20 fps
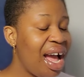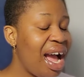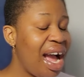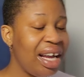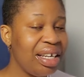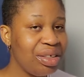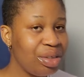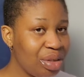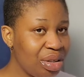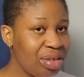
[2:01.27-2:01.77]

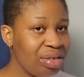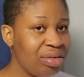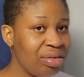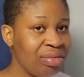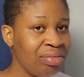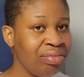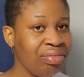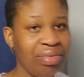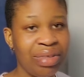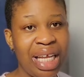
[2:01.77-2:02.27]
I
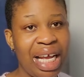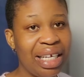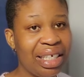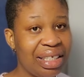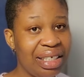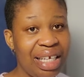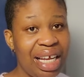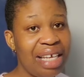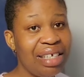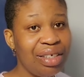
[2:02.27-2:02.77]
know,
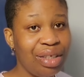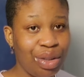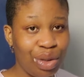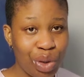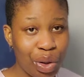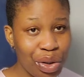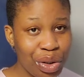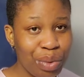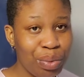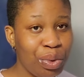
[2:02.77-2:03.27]
like, the hair is
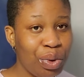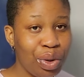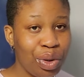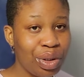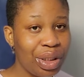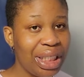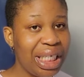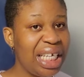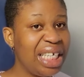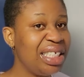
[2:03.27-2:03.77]
short,
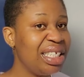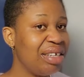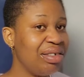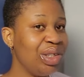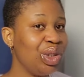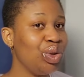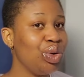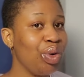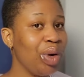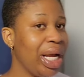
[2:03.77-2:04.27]
but saying
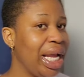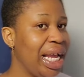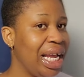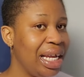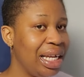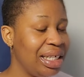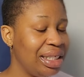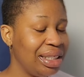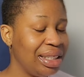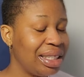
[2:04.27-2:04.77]
there is no
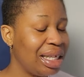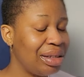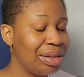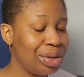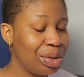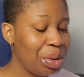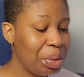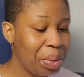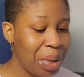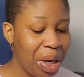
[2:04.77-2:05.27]
hair, it
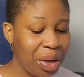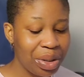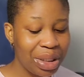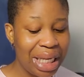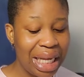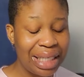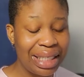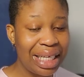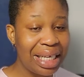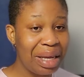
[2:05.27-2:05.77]
stands up. I
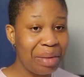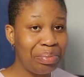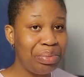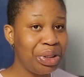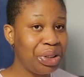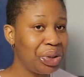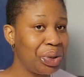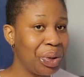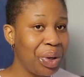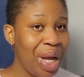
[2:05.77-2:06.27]
was like, take a
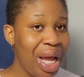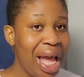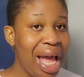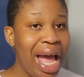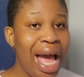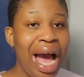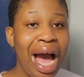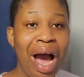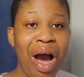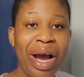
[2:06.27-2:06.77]
picture.
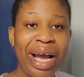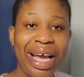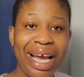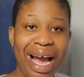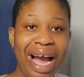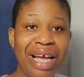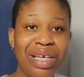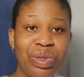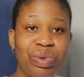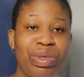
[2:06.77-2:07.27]
And
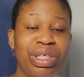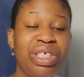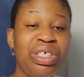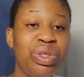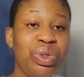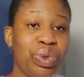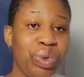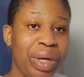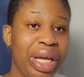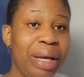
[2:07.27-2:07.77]
guys, when
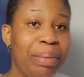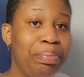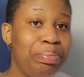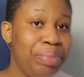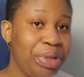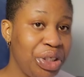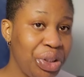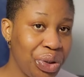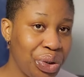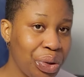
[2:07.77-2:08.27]
she took a
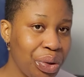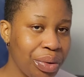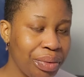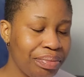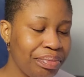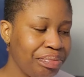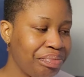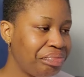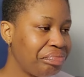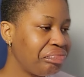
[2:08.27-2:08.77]
picture,
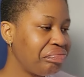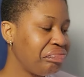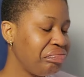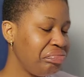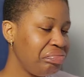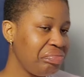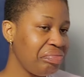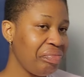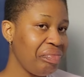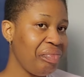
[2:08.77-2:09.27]

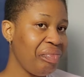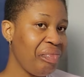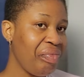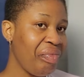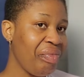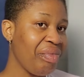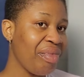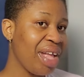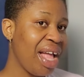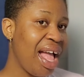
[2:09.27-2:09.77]

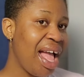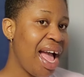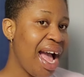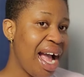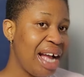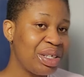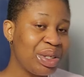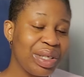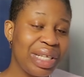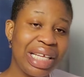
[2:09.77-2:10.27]

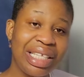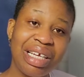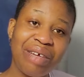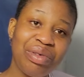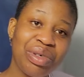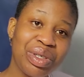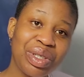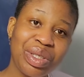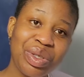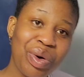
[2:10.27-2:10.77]
I saw that
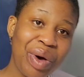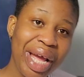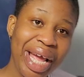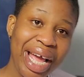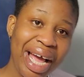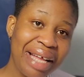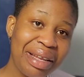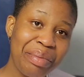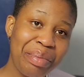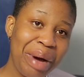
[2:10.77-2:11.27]
there was no
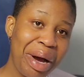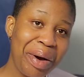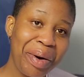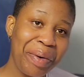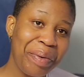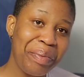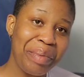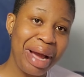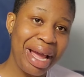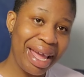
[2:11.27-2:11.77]
hair at the back
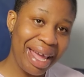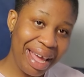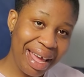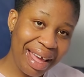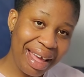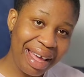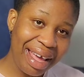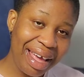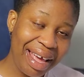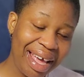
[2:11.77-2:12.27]
of my
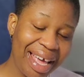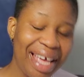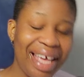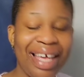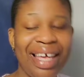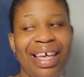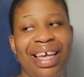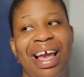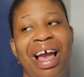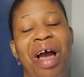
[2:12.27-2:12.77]
hair.
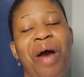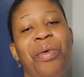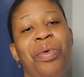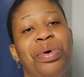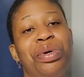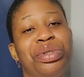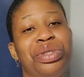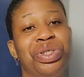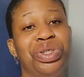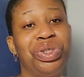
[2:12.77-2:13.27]
Hey, I
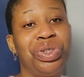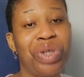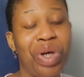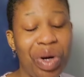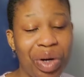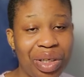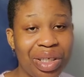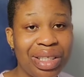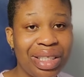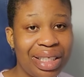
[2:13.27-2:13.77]
was
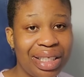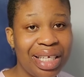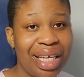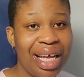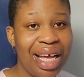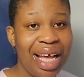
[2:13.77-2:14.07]
shocked.